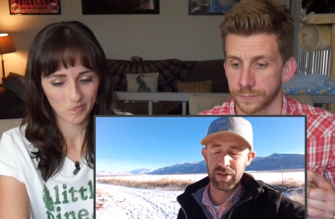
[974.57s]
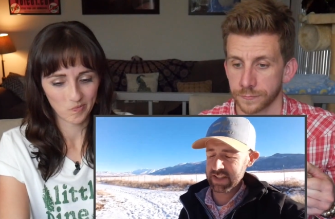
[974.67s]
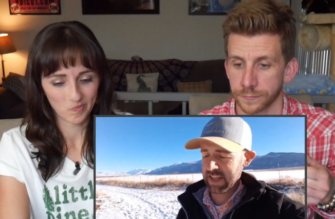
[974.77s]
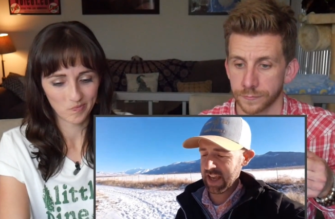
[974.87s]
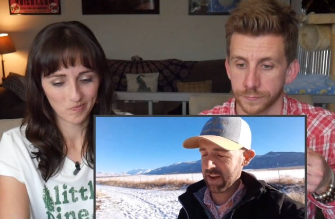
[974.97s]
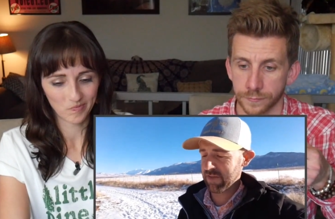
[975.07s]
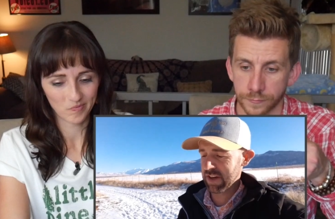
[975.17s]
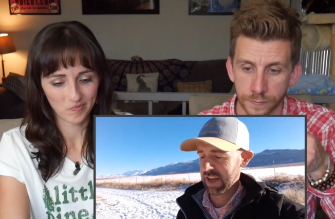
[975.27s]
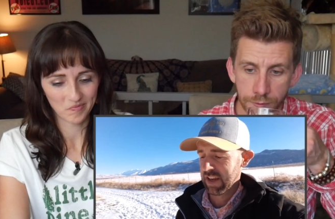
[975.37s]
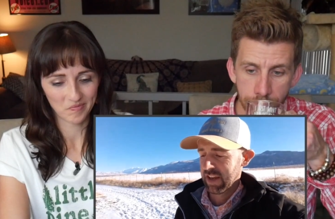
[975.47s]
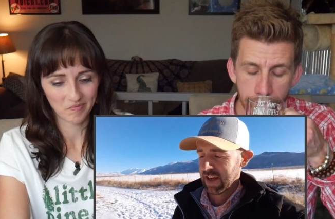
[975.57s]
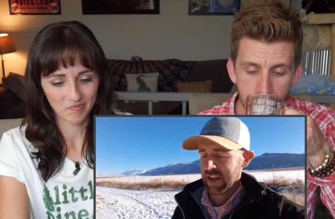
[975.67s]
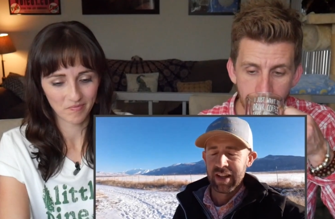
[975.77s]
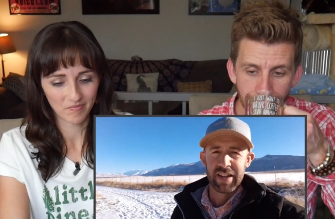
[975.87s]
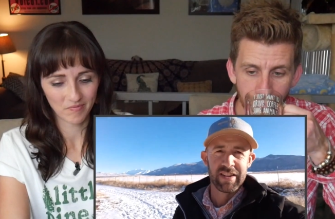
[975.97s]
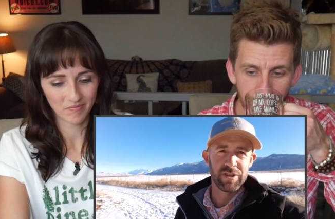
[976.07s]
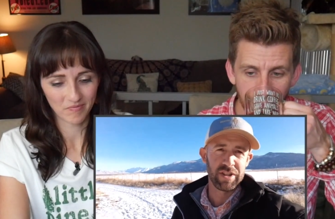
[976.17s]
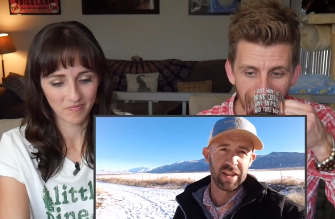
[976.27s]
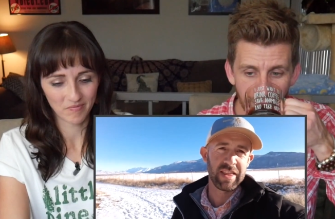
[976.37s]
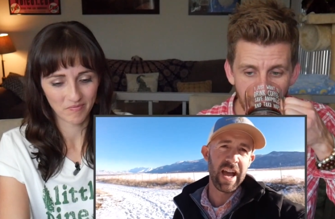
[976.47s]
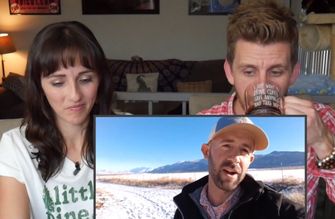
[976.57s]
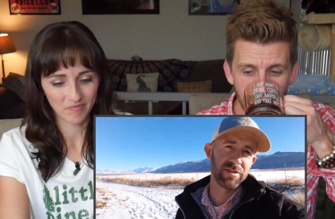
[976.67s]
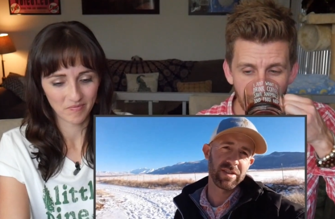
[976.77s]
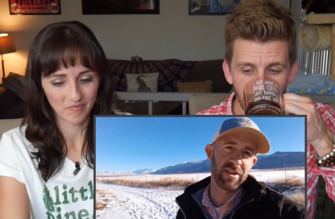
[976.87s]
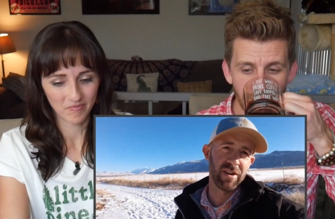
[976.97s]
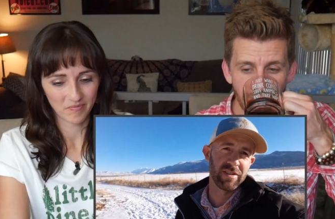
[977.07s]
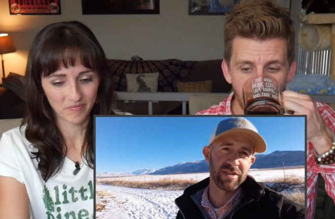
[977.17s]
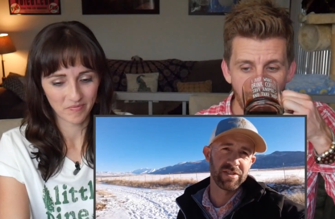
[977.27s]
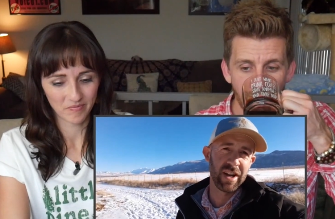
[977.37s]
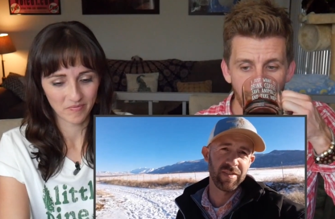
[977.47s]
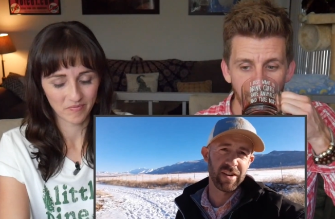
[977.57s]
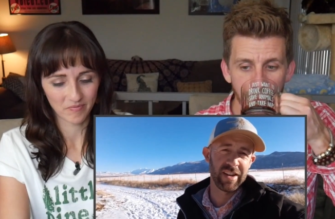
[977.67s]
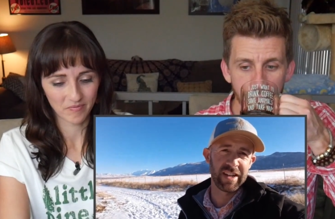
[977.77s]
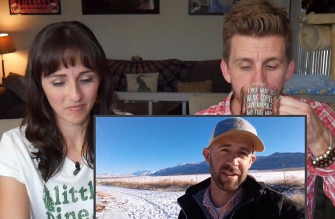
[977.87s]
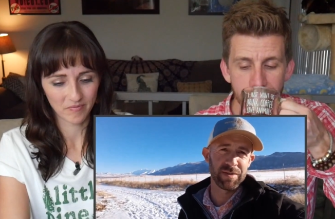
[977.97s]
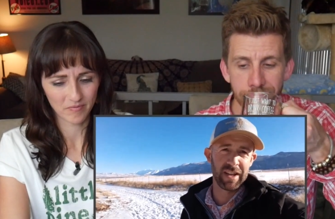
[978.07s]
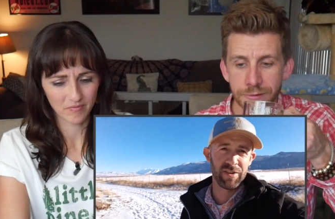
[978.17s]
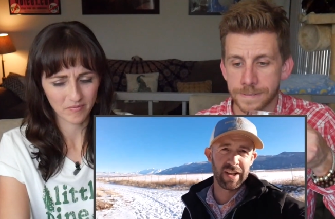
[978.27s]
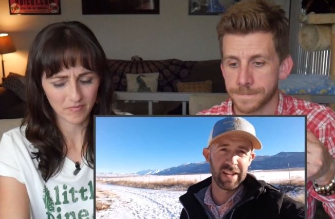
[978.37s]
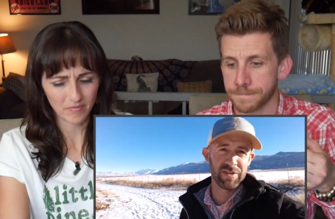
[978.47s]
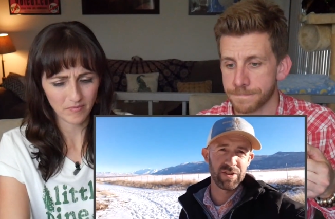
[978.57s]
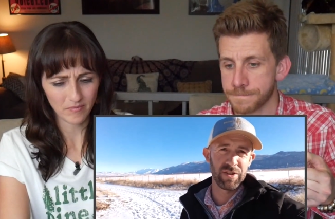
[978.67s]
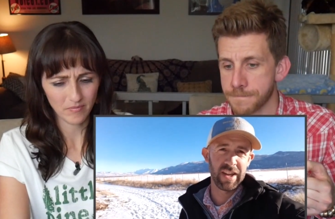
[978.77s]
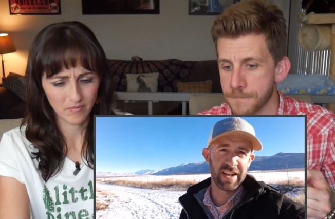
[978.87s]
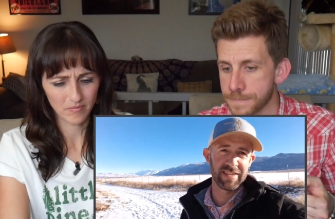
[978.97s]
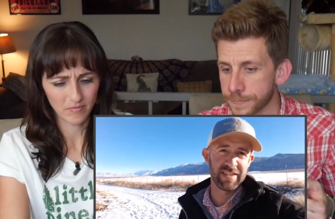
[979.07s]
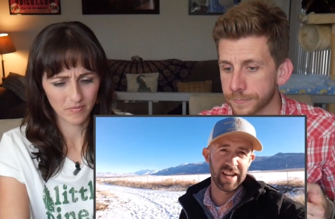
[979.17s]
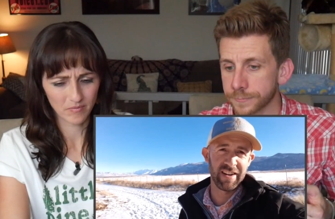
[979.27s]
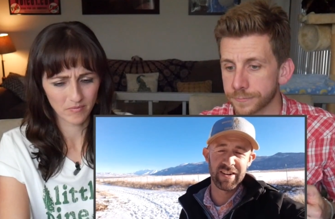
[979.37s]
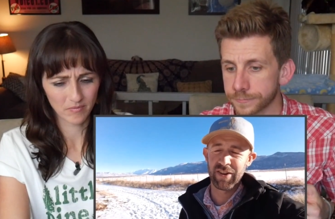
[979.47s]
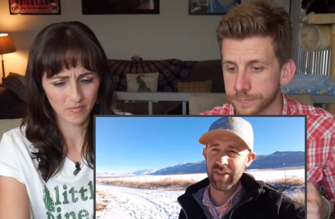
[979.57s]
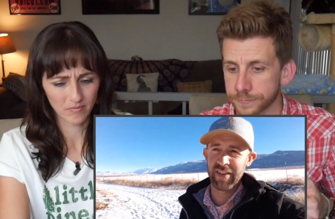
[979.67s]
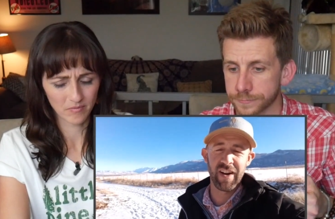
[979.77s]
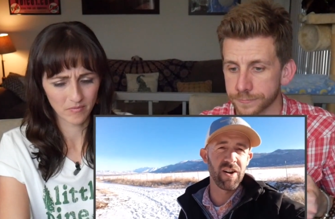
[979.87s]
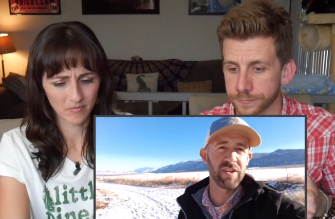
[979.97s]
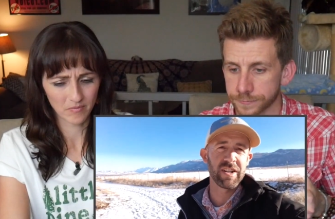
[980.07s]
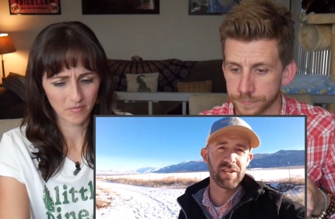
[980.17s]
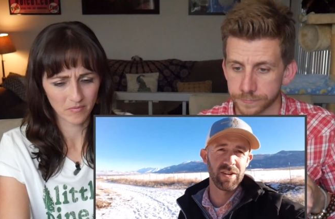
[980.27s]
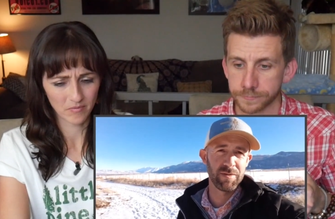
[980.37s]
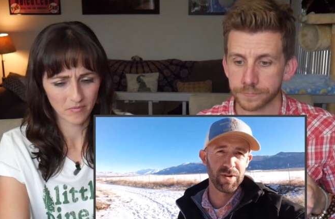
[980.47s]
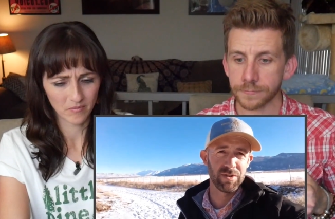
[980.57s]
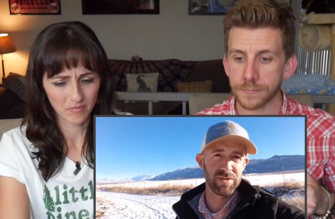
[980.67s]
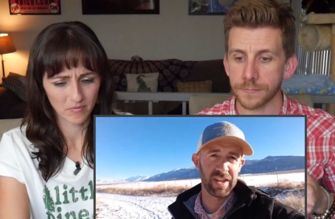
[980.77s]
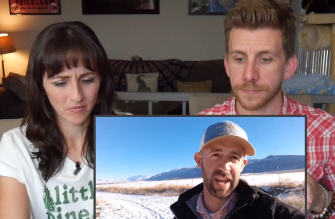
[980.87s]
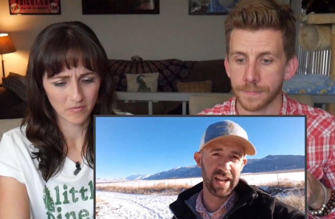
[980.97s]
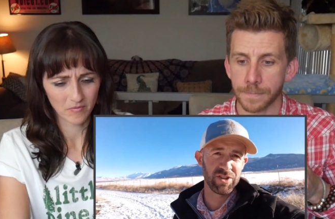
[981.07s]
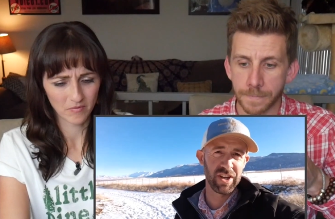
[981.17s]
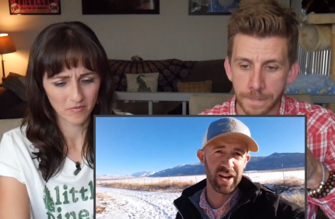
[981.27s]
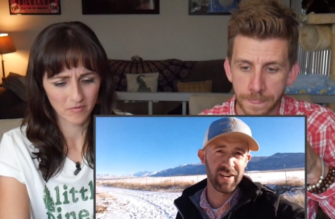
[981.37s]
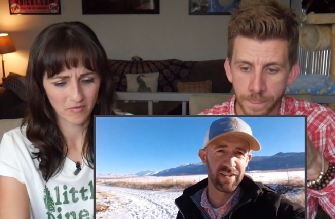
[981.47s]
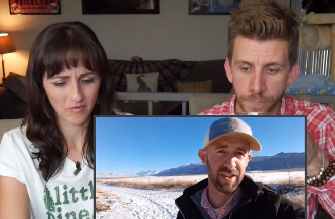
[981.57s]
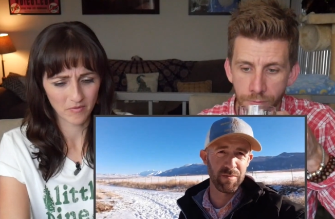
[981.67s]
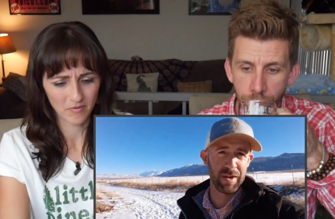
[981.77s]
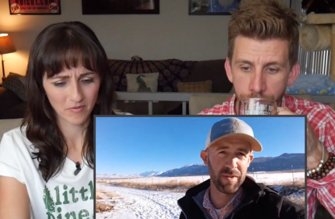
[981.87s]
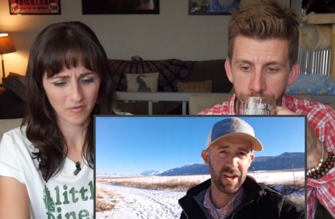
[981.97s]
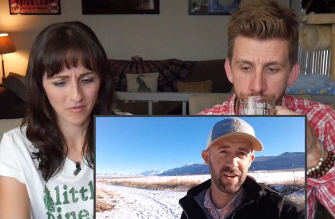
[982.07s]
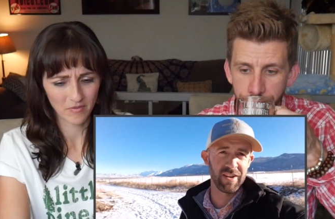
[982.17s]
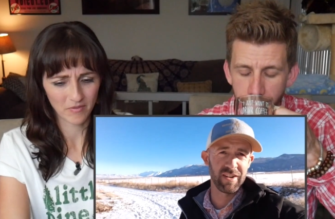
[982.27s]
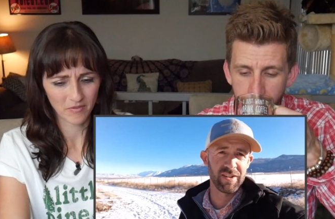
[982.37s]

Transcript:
Speaker 1: So let's say every there's a thousand cars that drive there. Again, I'm saying okay, there's two thousand there. You know they all got their limos. They can't share. They maybe they ought to